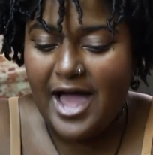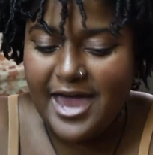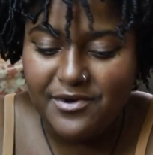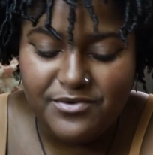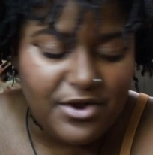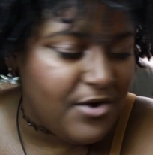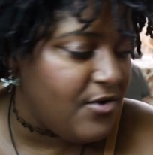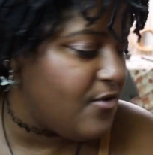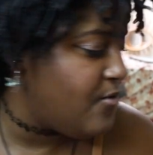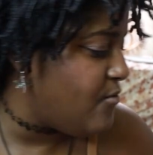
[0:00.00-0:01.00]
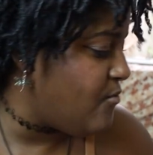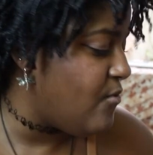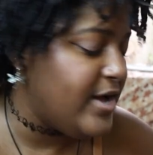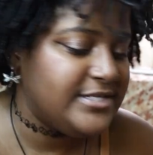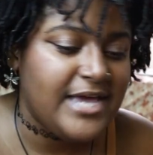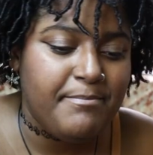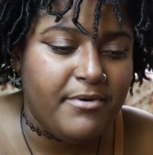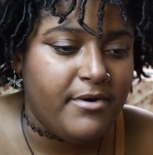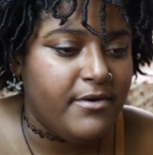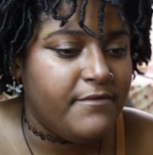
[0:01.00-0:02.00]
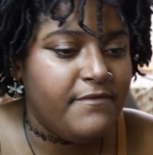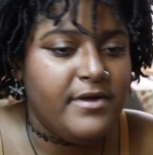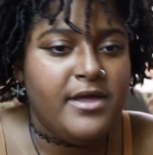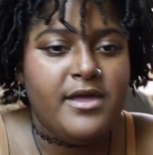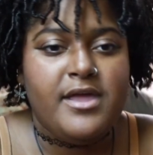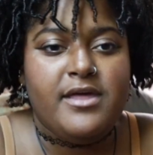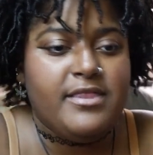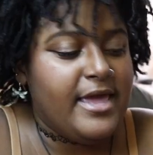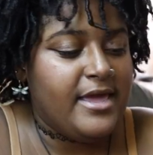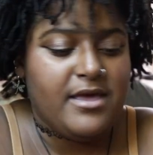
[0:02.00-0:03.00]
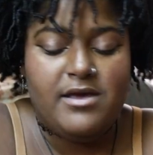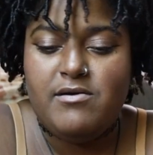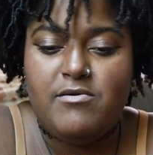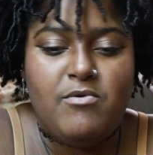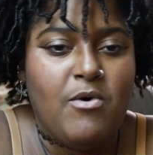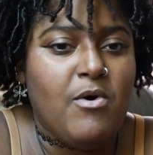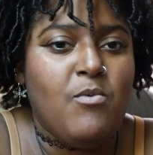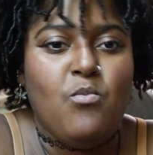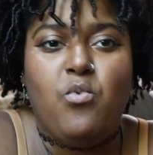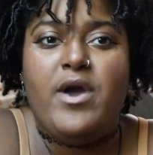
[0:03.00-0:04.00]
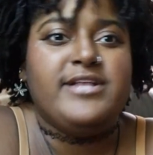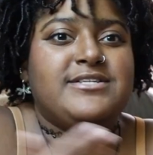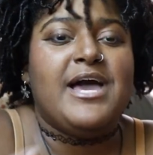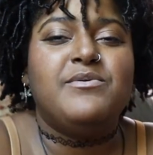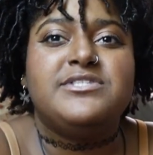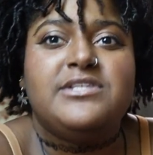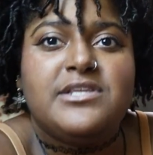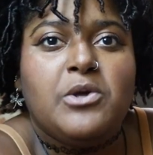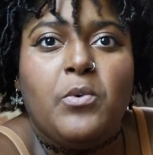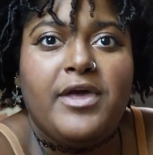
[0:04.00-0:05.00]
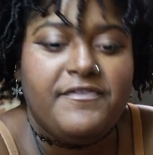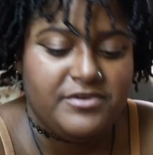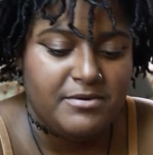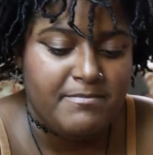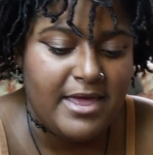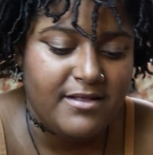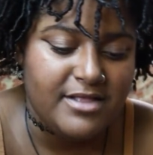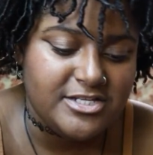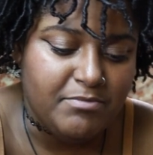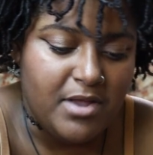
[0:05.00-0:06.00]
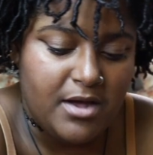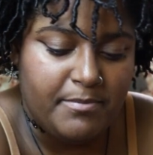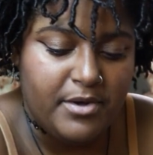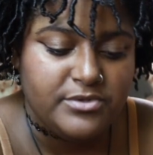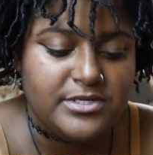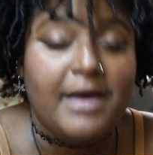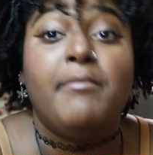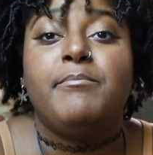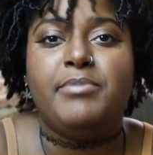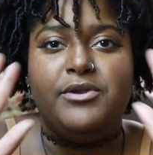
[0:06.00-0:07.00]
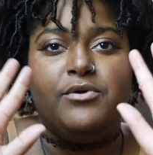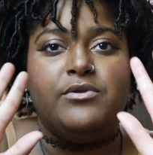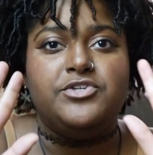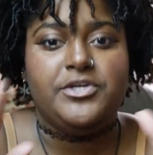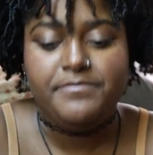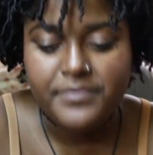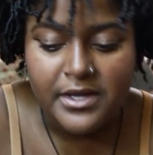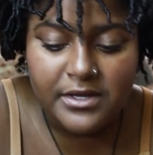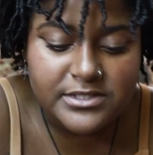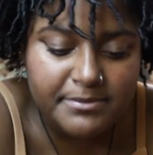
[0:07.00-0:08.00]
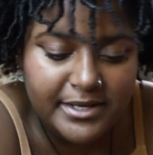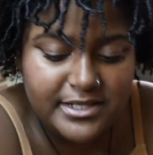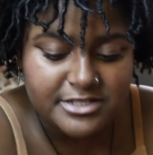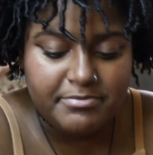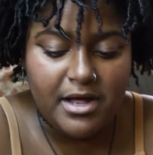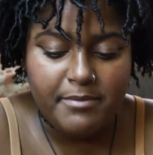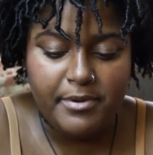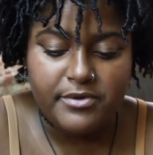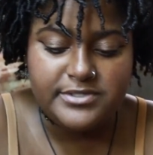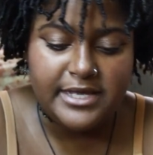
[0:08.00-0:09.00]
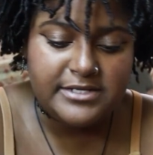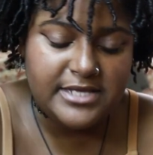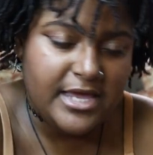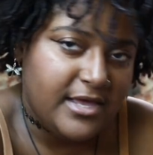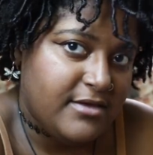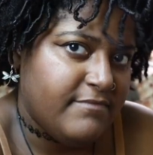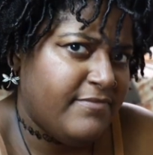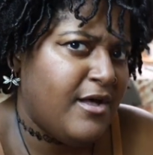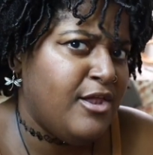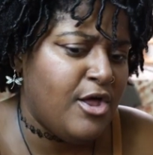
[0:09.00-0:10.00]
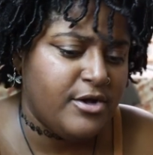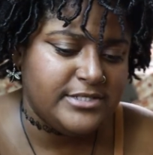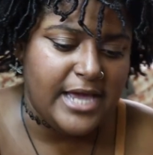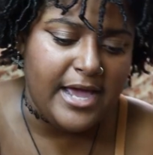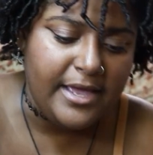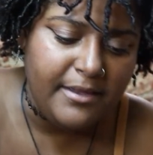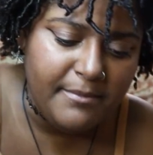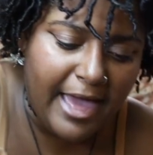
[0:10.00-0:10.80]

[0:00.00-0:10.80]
I don't know what type of like what I was dealing with to make this blog post, I'm putting on lotion, to make this blog post like take a long time.